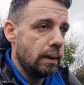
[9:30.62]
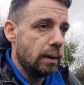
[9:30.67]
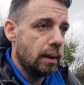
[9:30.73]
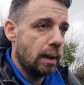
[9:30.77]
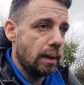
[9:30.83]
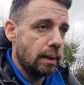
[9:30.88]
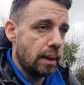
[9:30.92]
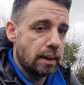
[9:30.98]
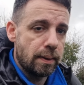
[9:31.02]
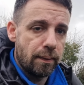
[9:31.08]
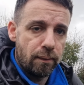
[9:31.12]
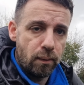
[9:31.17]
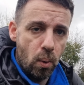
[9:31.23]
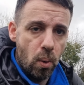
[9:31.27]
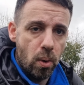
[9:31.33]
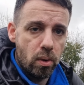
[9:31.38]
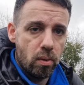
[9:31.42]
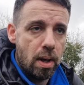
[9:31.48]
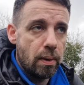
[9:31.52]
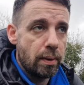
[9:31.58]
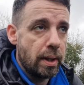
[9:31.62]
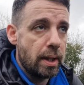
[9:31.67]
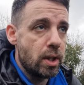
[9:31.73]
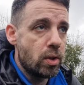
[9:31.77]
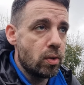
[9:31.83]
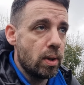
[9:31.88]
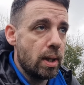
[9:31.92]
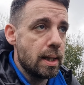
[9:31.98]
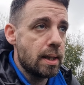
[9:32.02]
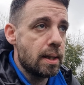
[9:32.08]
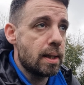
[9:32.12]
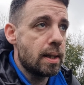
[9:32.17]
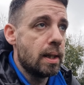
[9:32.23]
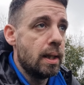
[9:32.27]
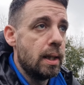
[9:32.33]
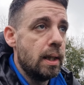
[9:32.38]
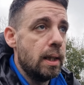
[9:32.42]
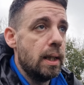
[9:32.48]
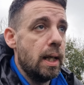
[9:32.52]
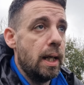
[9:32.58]
as a foreground interest,
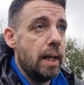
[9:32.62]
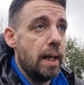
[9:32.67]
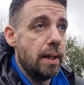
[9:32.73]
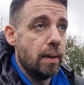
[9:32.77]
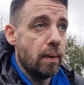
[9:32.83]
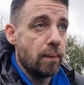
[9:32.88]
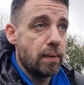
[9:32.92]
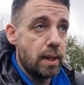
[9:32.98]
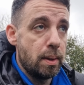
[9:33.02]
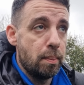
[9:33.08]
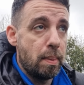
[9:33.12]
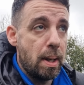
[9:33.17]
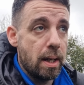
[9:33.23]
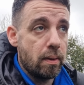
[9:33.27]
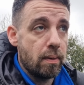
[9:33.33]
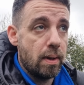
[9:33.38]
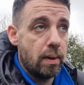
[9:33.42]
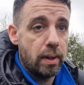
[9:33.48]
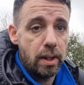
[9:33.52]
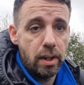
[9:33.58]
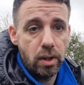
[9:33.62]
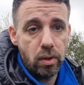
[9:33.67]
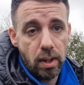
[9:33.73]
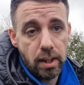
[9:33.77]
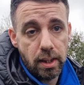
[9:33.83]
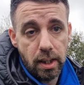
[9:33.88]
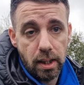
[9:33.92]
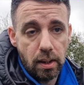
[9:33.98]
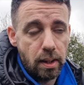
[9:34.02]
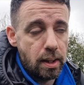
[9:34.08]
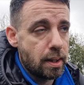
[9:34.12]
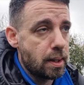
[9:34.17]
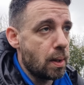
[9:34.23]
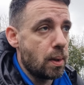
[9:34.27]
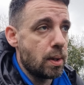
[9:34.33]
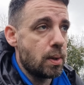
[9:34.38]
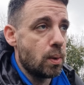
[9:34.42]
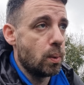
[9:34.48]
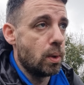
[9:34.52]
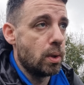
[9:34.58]
and then obviously the background interest is
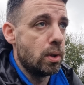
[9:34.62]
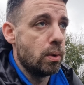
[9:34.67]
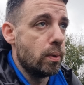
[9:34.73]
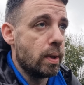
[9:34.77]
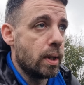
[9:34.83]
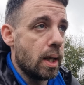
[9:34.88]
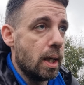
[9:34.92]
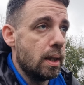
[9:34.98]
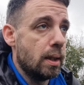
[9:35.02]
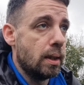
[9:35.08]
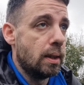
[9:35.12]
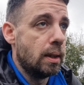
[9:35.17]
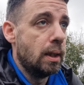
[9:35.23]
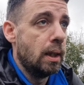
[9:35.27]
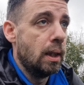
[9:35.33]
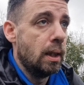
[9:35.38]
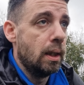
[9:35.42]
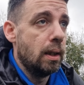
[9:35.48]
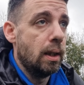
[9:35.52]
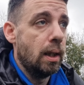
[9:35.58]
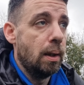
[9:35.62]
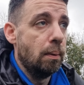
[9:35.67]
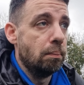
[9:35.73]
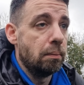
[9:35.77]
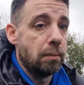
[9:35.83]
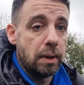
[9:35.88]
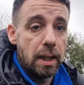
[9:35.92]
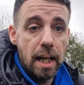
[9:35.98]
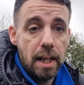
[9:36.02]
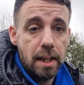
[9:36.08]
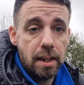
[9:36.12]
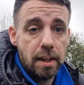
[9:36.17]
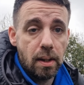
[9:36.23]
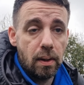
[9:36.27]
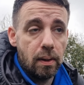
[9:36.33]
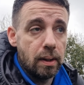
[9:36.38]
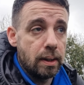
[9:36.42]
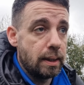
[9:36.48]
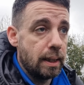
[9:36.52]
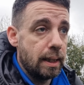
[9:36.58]
all to do with colour. Yes,
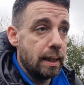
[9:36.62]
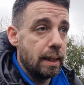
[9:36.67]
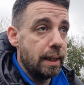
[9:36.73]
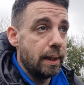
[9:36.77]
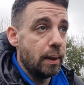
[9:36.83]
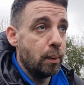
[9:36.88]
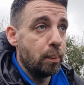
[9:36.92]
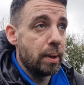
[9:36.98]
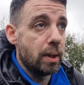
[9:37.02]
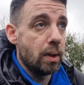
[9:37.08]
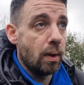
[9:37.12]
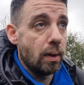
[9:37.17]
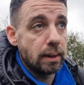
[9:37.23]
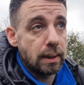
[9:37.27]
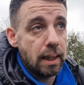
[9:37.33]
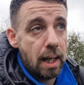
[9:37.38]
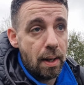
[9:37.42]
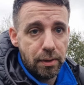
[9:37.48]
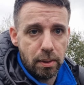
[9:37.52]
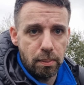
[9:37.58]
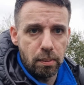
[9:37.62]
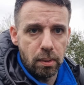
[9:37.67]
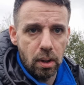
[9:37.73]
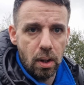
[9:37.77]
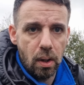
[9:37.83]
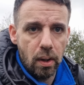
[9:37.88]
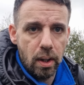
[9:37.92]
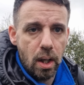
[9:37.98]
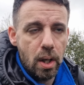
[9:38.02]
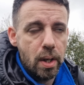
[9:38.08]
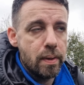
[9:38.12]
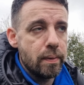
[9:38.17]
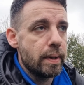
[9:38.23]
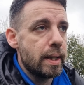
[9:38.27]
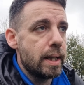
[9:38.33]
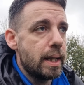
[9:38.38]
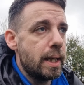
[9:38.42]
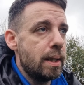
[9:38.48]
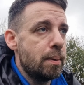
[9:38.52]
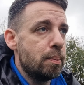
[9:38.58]
ideally it would be nice to have some light over
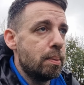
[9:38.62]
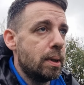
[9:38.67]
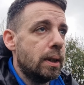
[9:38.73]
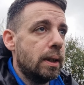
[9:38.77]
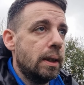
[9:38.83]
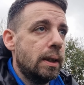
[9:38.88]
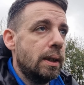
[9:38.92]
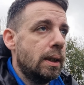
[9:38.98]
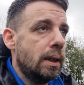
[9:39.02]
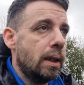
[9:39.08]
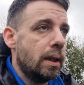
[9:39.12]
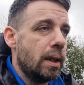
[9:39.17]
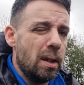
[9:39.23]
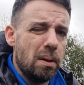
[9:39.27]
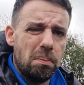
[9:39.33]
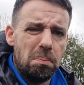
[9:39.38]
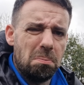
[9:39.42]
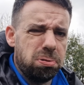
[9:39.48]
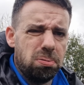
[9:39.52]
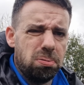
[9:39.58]
there, but you